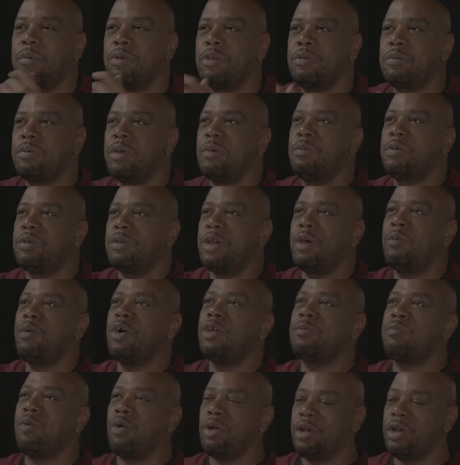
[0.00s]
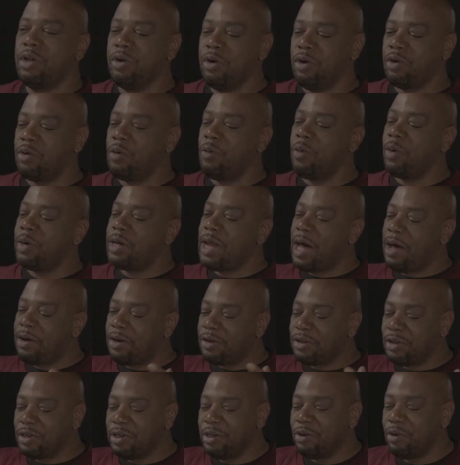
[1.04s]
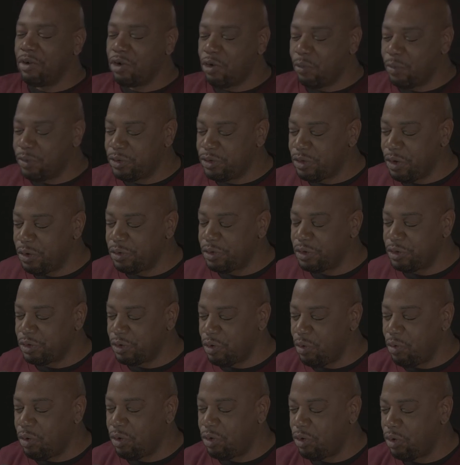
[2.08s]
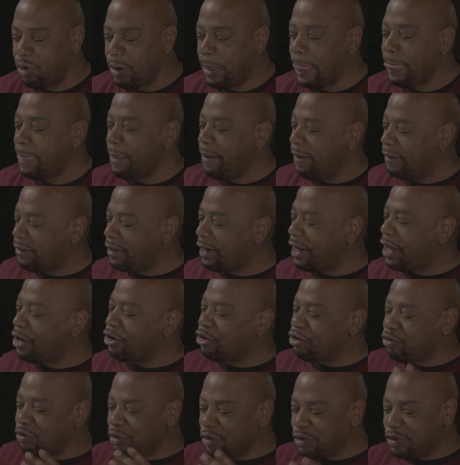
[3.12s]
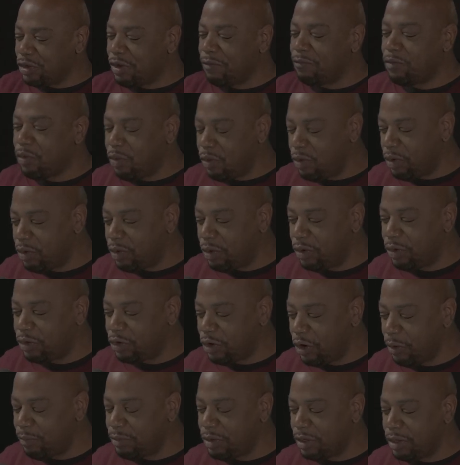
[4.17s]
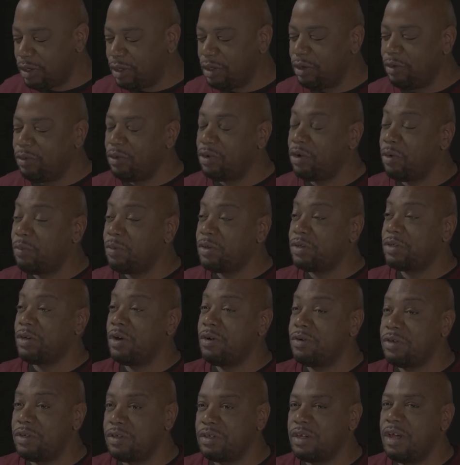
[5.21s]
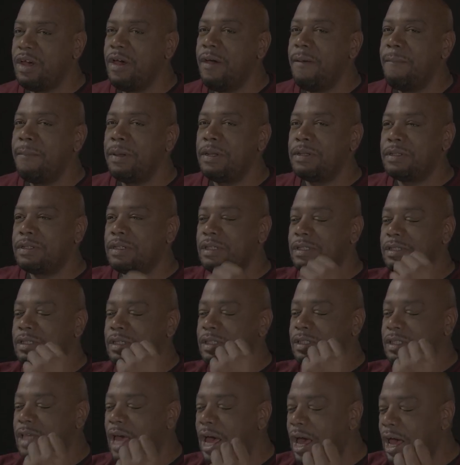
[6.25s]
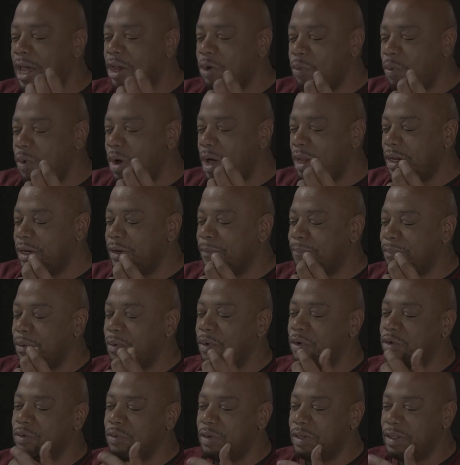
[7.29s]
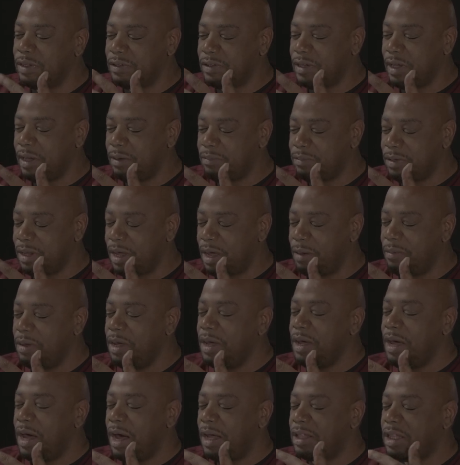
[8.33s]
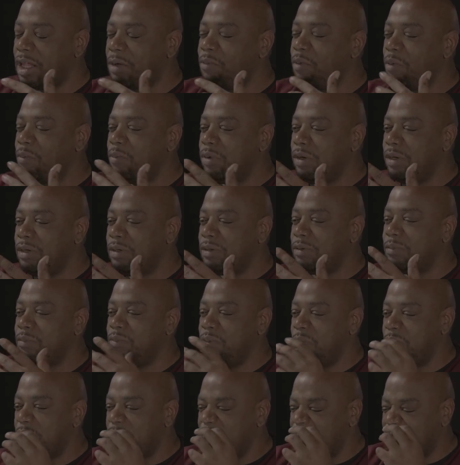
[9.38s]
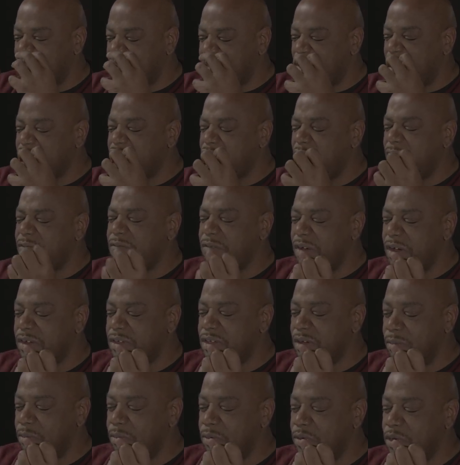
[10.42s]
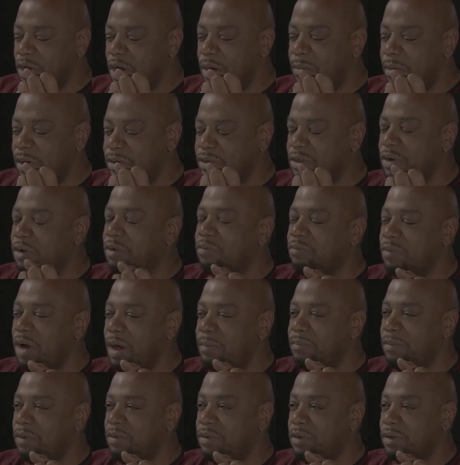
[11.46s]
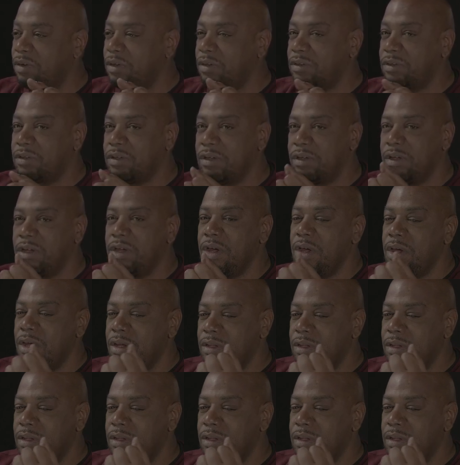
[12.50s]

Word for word: it was it was it was more lyrical. Well, now there's a lyrical resurgence going on. It's a lot of street stuff going on in terms of the lyrical resurgence, but it's it's, it's high quality poetry at the same time. Mm. I think when we when we scrunch our face up when we talk about certain rap music, it's the